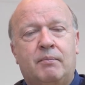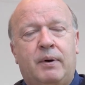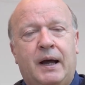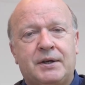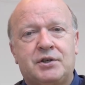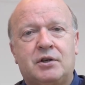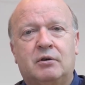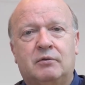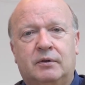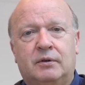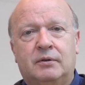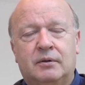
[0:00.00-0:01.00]

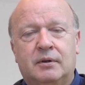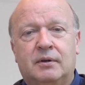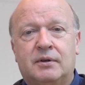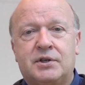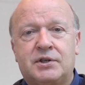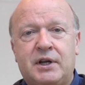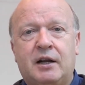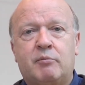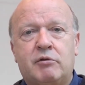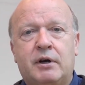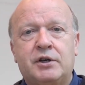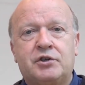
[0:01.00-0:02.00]
Passover, the
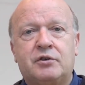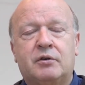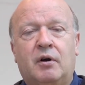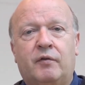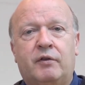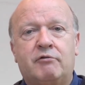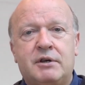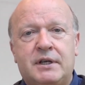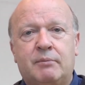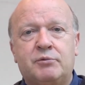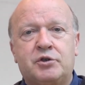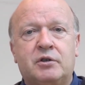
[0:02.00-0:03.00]
celebration of the
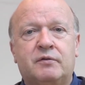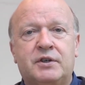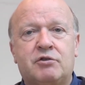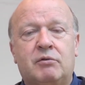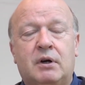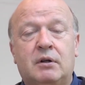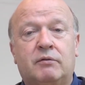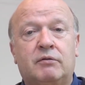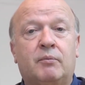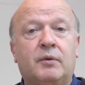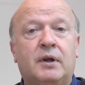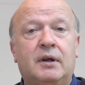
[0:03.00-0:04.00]
redemption of Israel
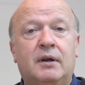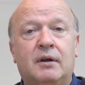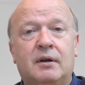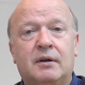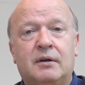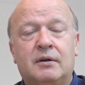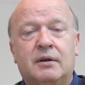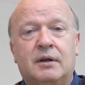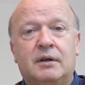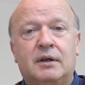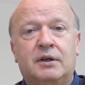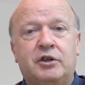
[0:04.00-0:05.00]
from the
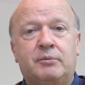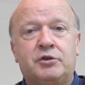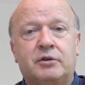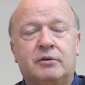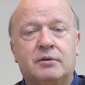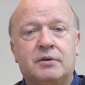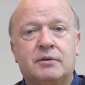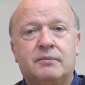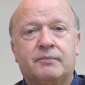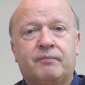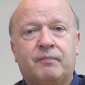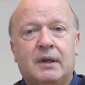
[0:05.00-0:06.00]
Egyptians.
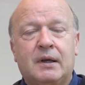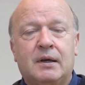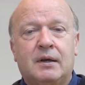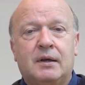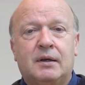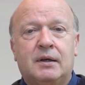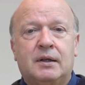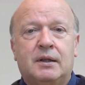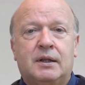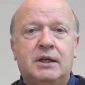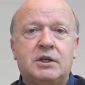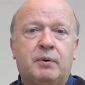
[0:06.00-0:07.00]

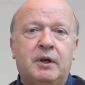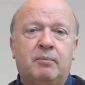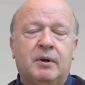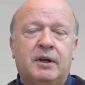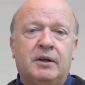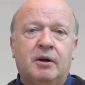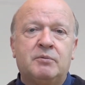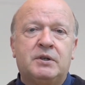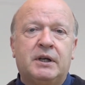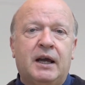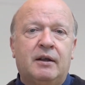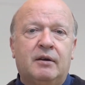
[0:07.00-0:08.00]
These people had come
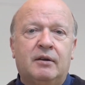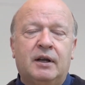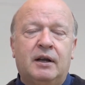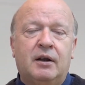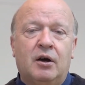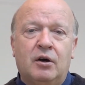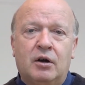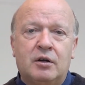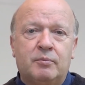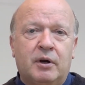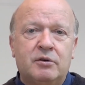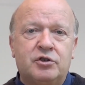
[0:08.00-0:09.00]
together, they'd heard
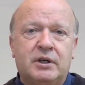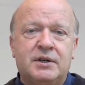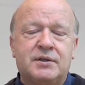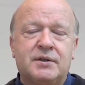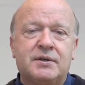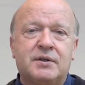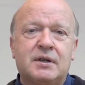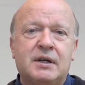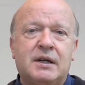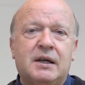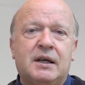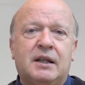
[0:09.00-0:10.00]
about Jesus,
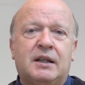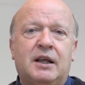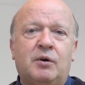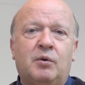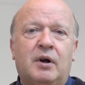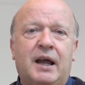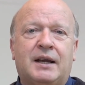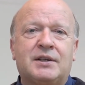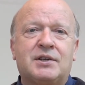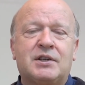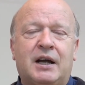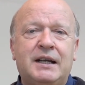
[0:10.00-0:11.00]
they were
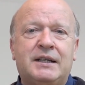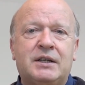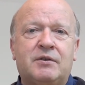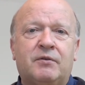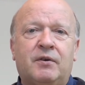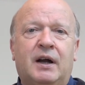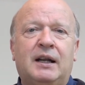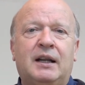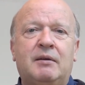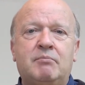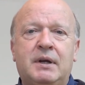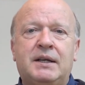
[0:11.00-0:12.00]
excited to
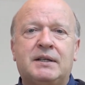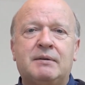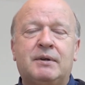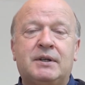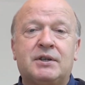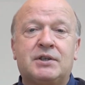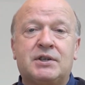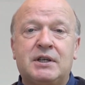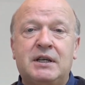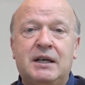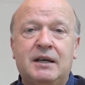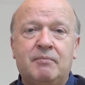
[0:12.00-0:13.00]
finally meet him and to
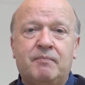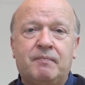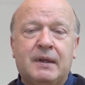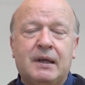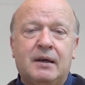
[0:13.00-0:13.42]
see him,